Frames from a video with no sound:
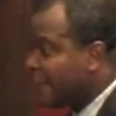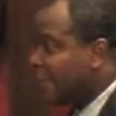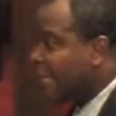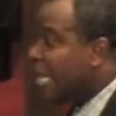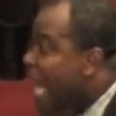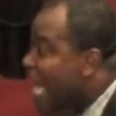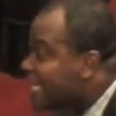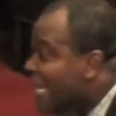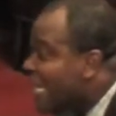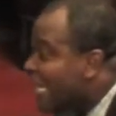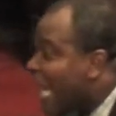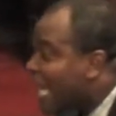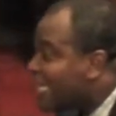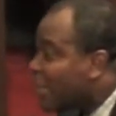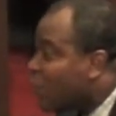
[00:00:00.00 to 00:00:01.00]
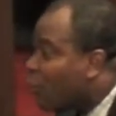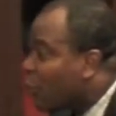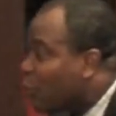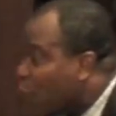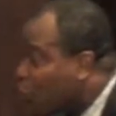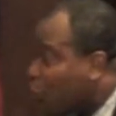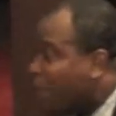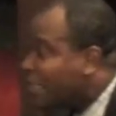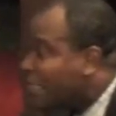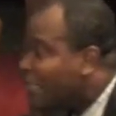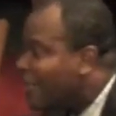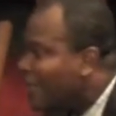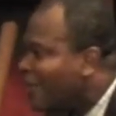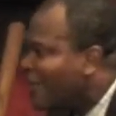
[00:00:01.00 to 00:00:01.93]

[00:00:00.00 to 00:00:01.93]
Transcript: He has a legal document.